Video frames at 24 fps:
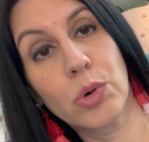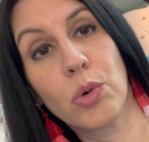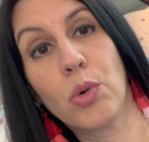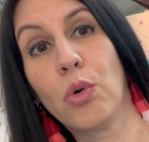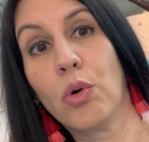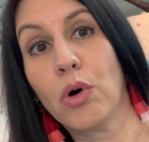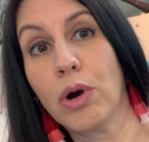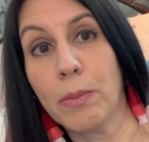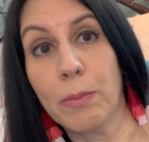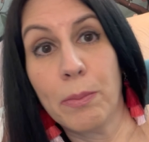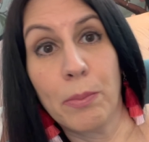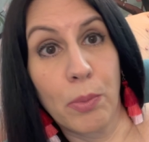
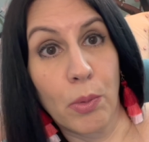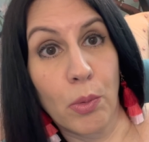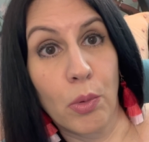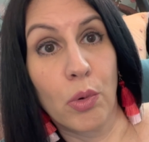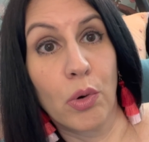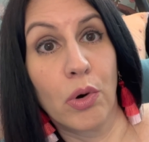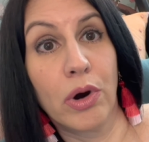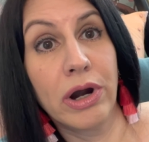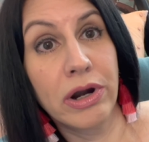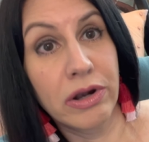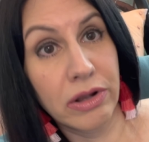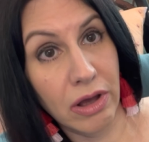or
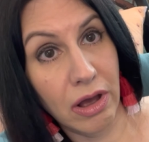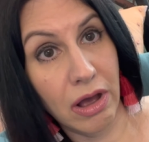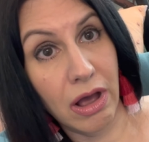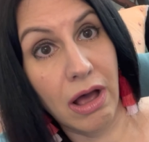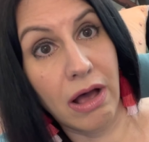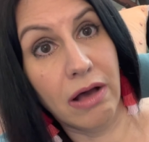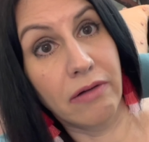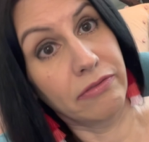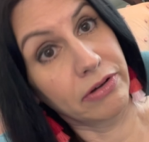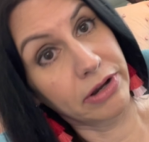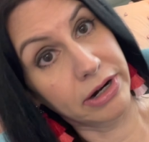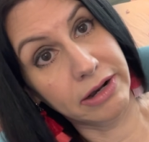Board
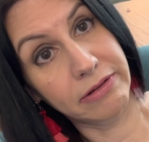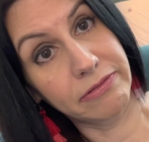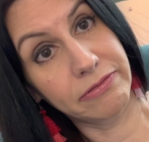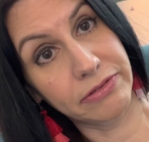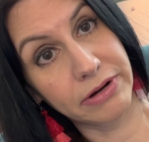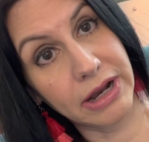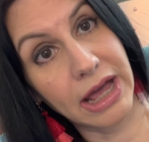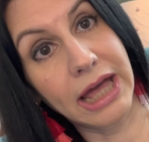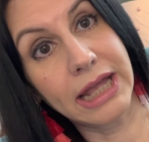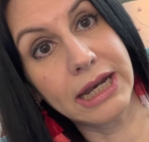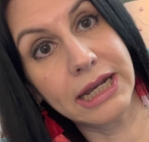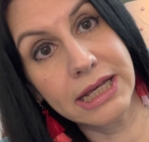of
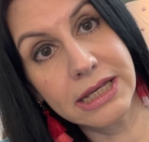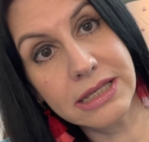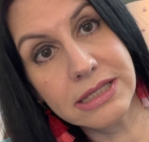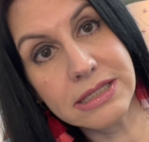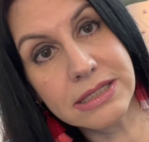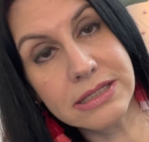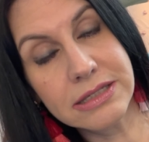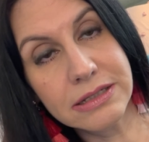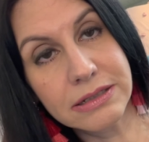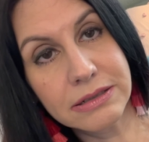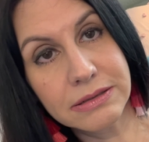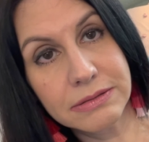Refranes.